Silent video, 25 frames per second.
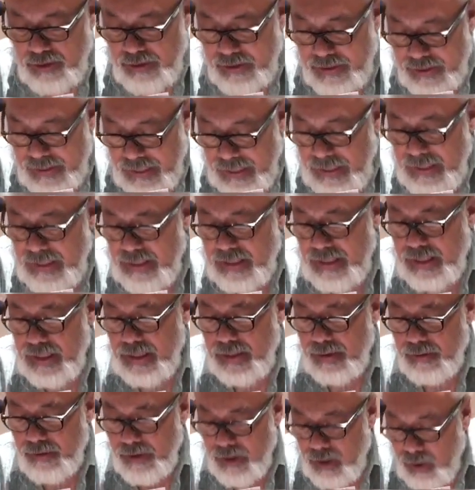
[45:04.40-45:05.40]
retention,
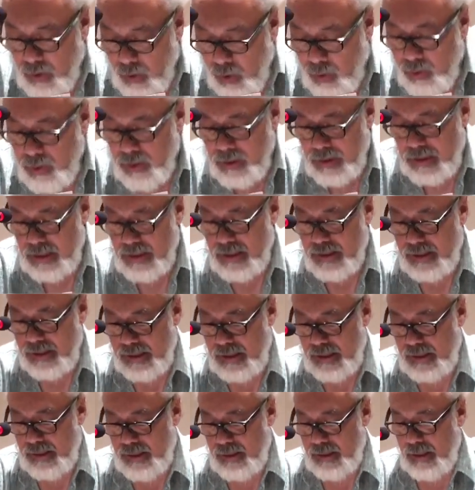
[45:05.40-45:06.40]
and recall
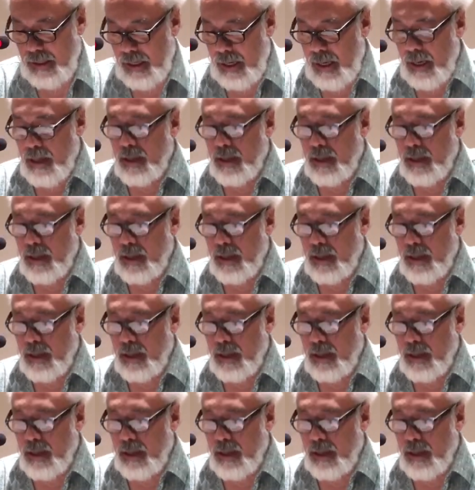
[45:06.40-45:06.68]
thesis,